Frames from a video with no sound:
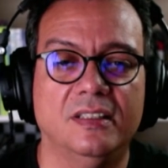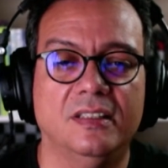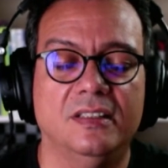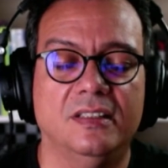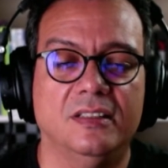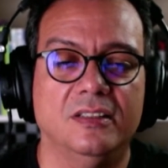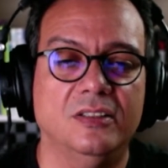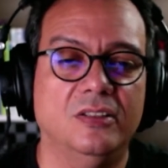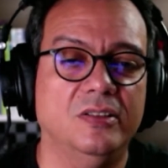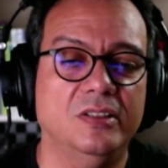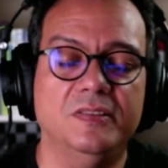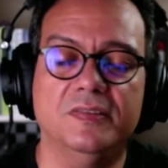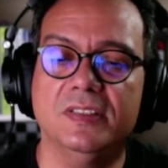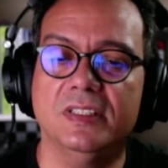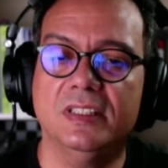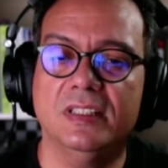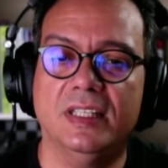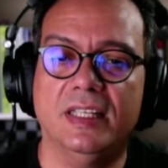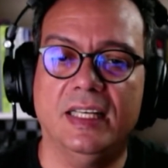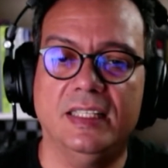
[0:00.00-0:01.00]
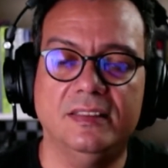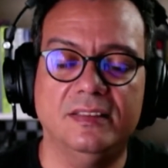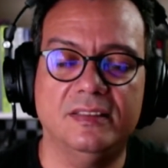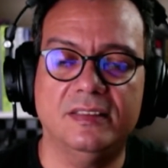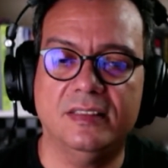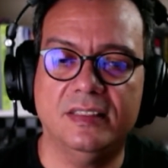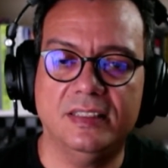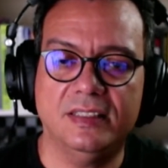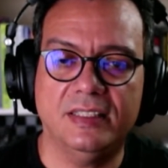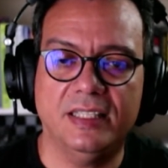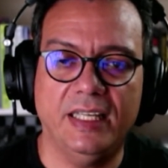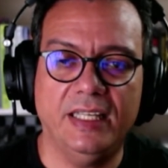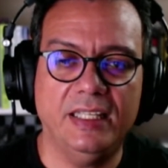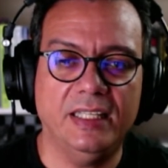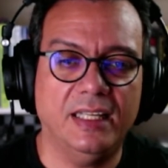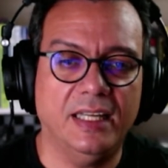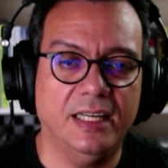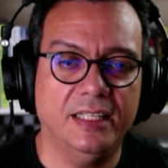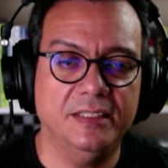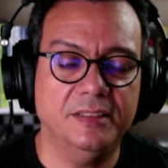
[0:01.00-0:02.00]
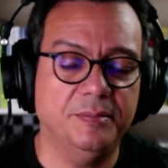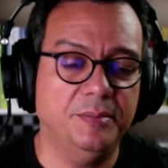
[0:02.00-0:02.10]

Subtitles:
don't even get to see daylight